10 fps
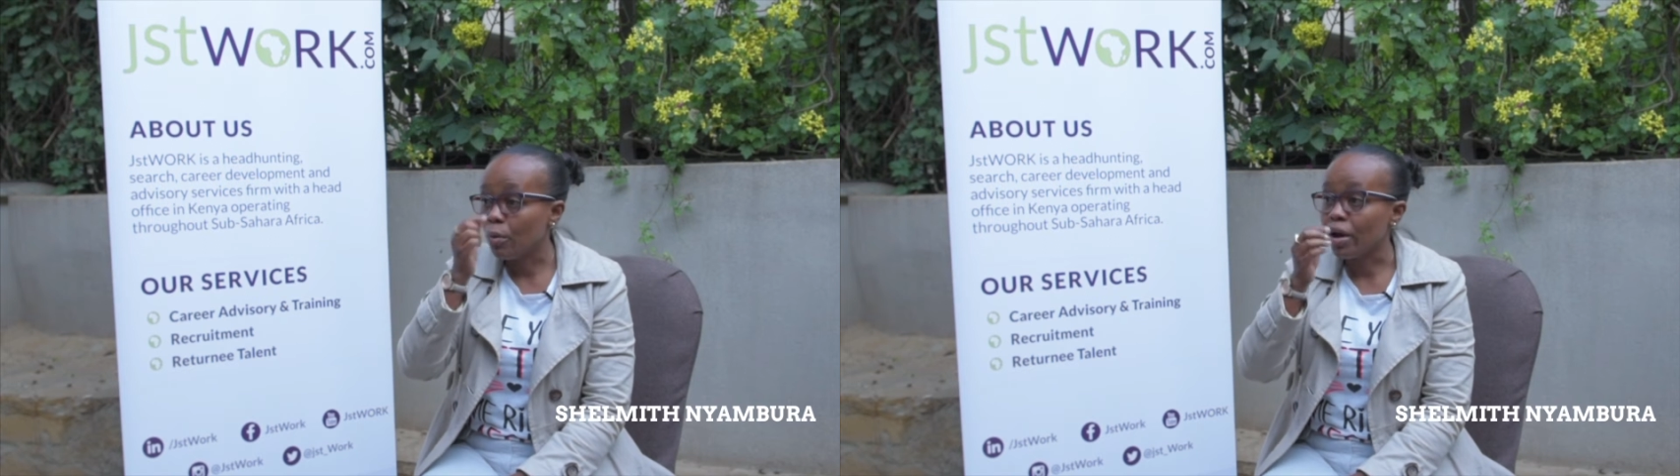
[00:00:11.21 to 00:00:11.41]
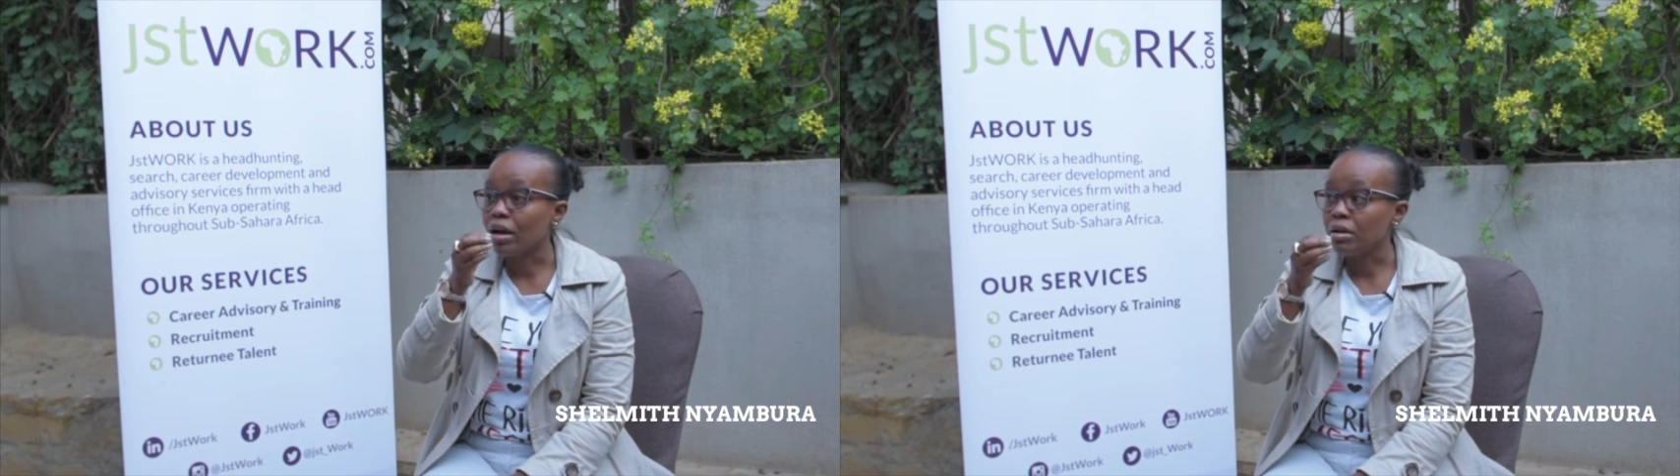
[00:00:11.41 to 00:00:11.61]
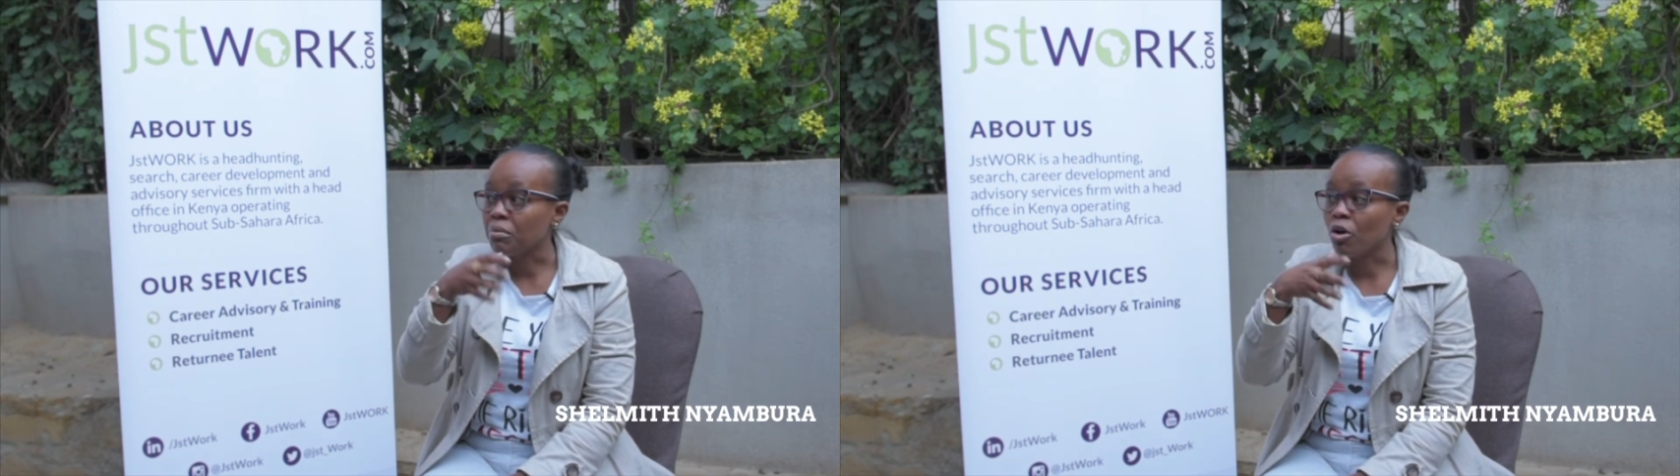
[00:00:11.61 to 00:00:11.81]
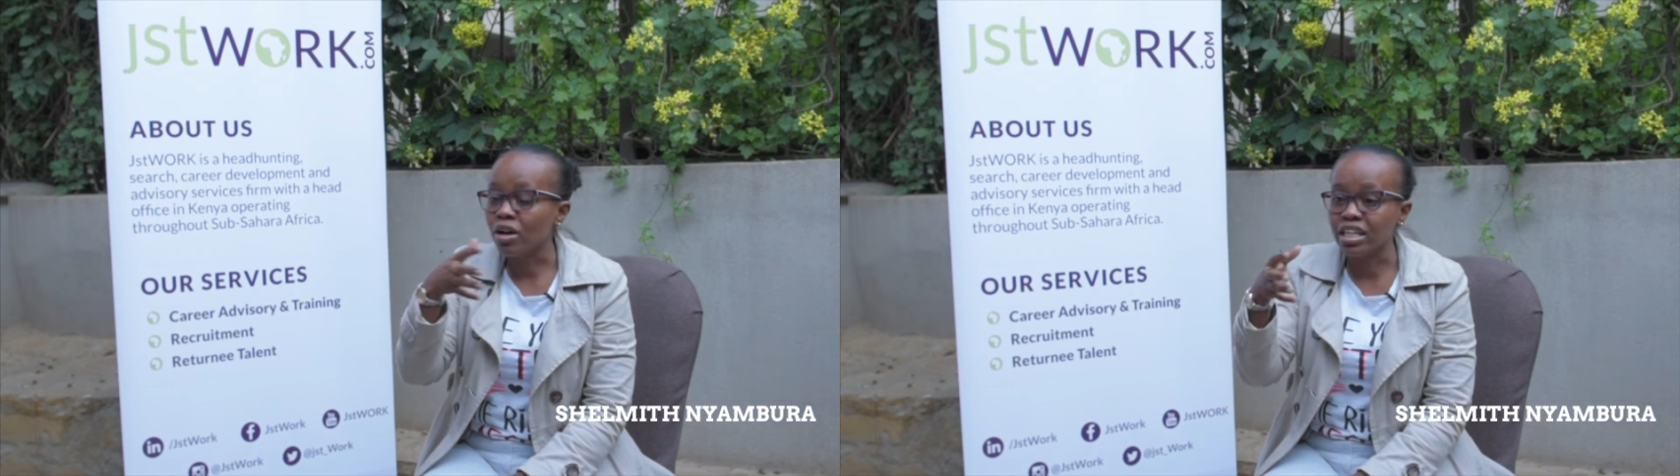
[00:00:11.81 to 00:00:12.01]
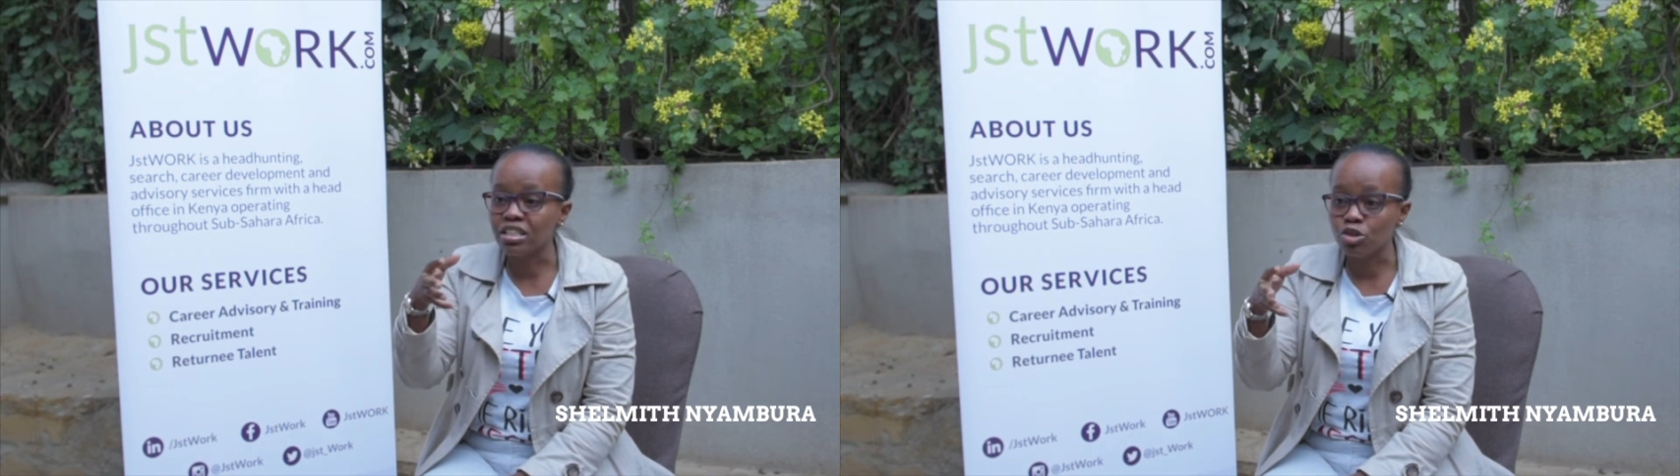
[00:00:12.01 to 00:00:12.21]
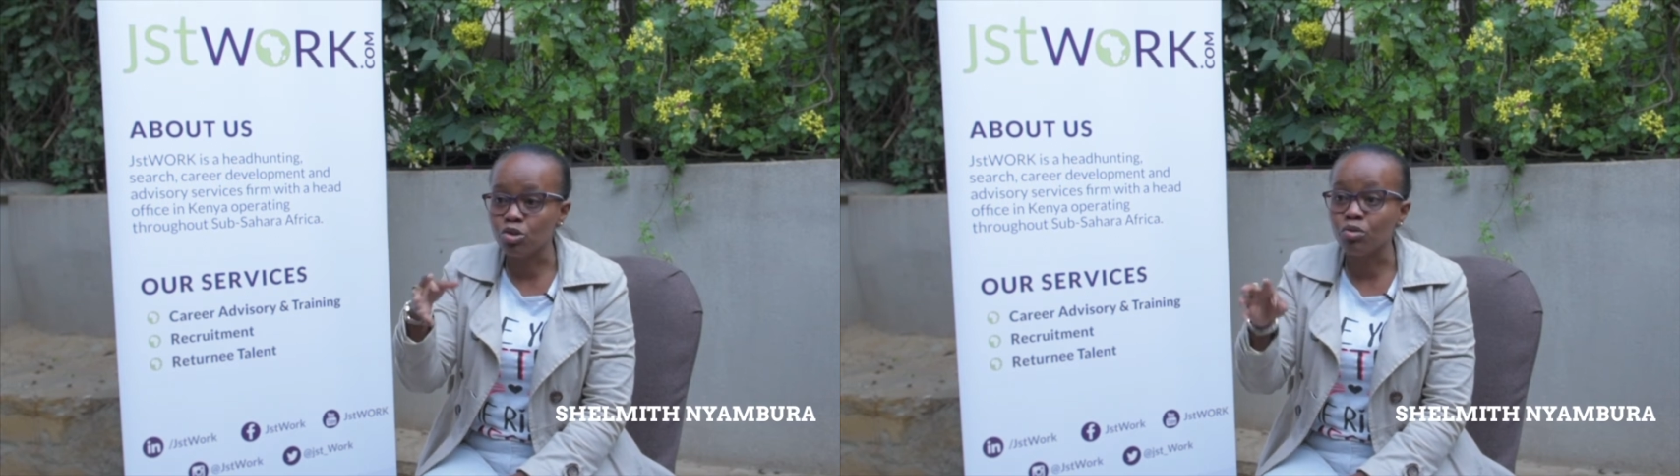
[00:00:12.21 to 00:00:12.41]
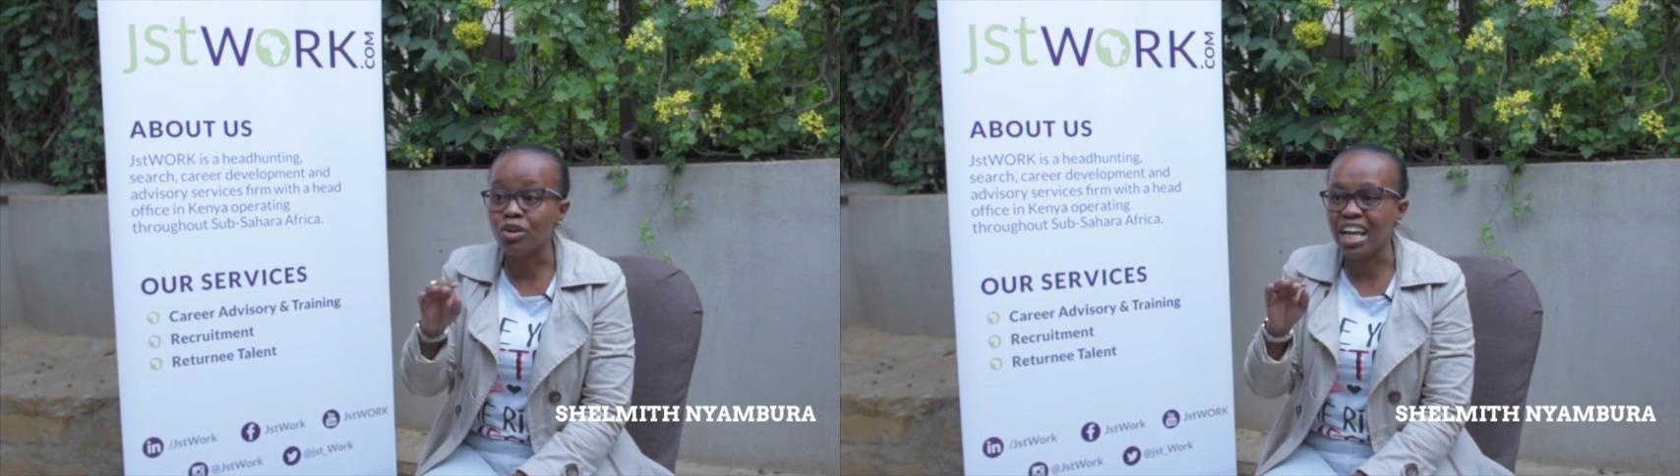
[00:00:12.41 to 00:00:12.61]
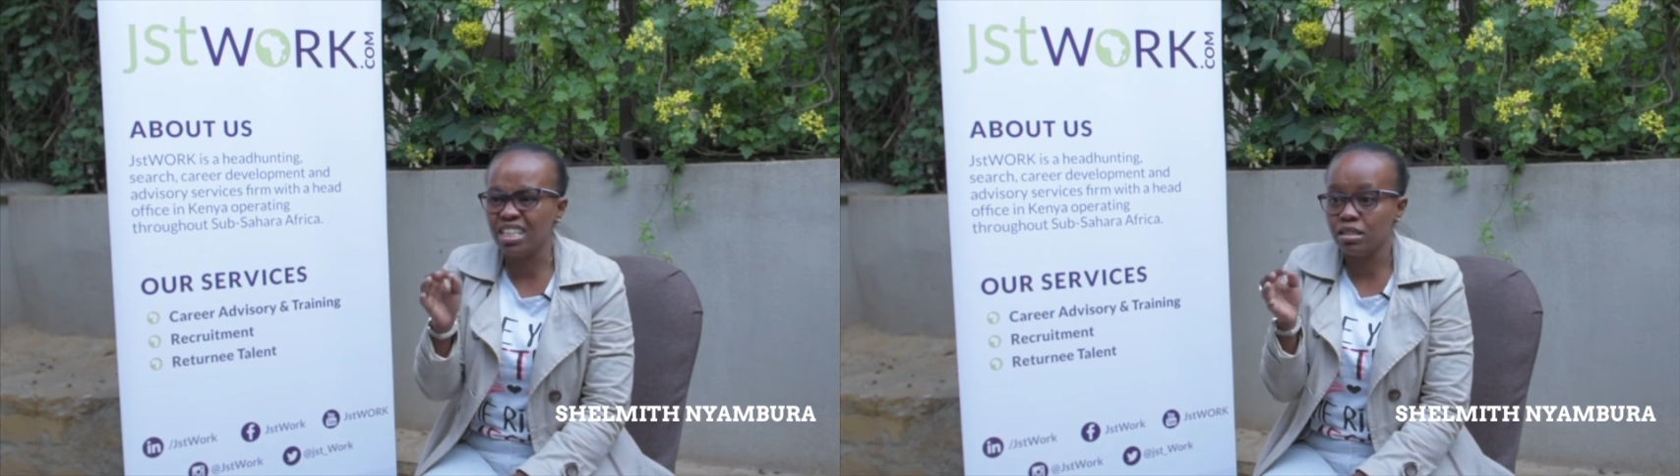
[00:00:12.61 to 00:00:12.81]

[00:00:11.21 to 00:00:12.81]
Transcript: where in my organization for like